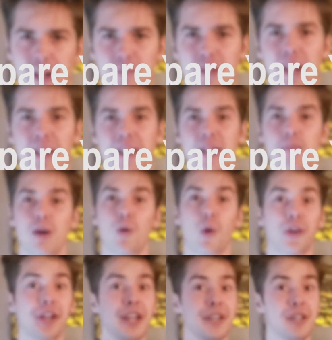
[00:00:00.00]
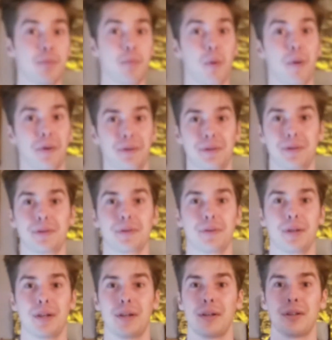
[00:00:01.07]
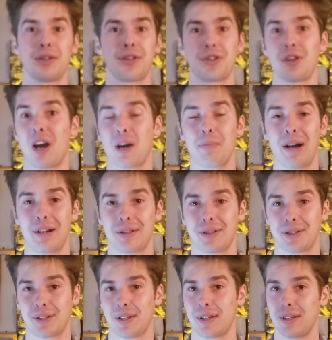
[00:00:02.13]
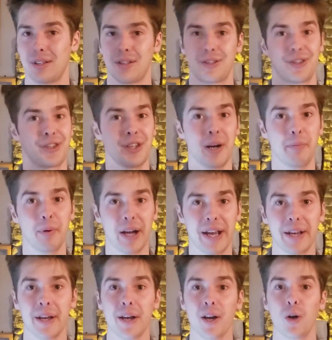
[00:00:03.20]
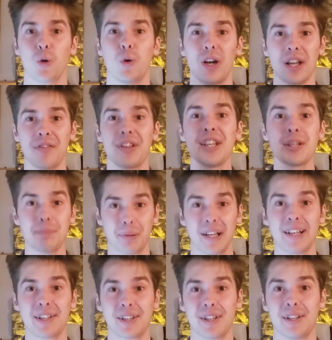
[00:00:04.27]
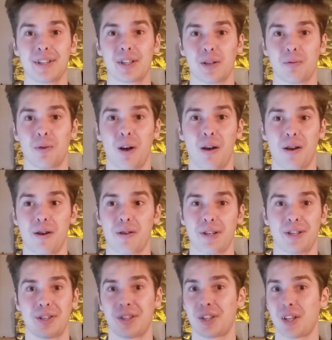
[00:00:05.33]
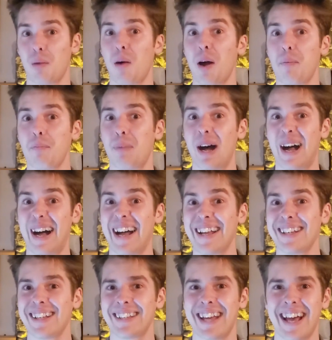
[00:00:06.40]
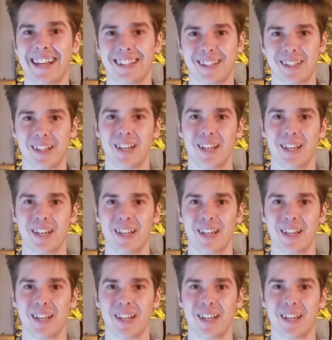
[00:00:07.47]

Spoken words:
I'm talking about working at Tim Hortons, Starbucks, Subway, one of these places where you're just someone behind a desk,